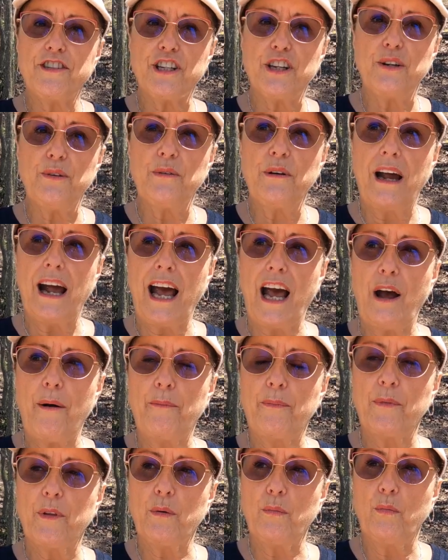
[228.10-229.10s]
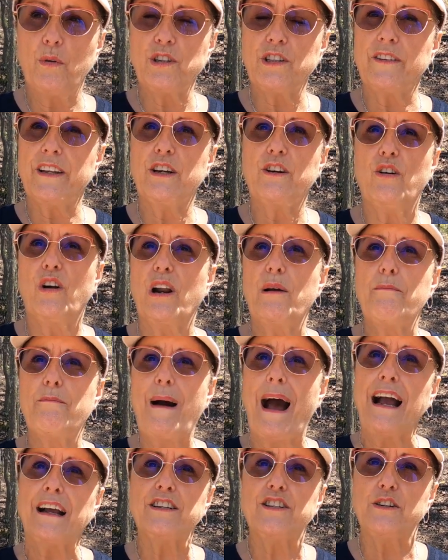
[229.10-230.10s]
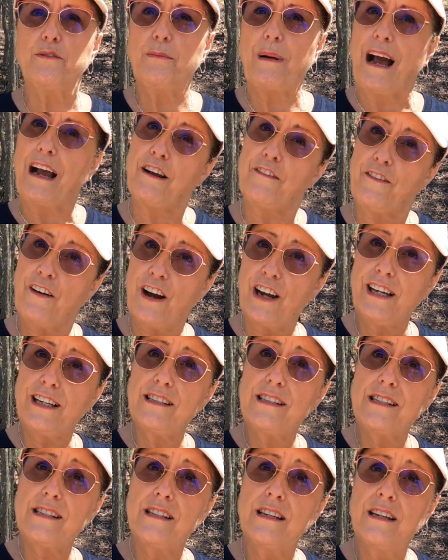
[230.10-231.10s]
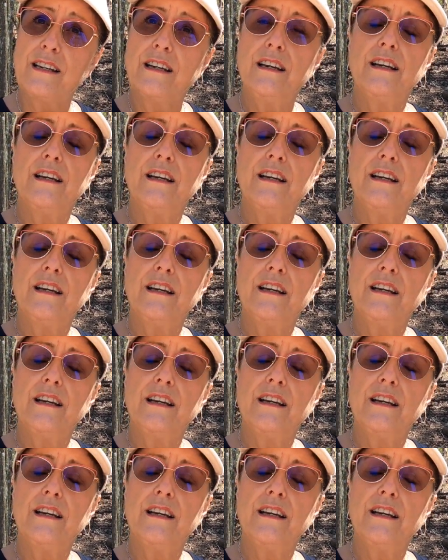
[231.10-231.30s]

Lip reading: to, what do they call it? Backfires?